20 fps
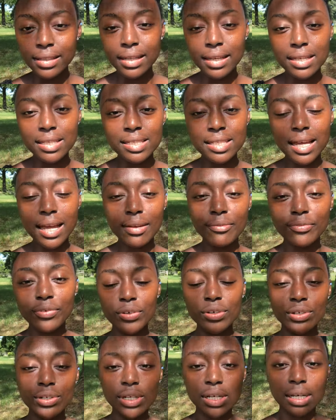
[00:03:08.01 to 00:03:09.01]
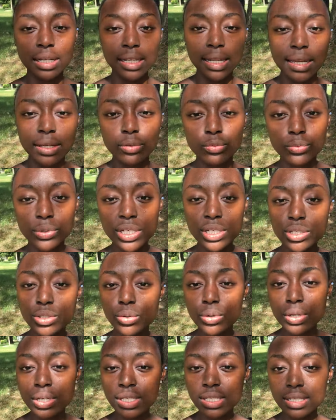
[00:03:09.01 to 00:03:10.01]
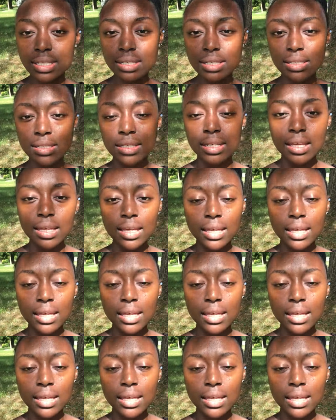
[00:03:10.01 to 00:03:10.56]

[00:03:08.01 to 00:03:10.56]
It's time for you to collect resources.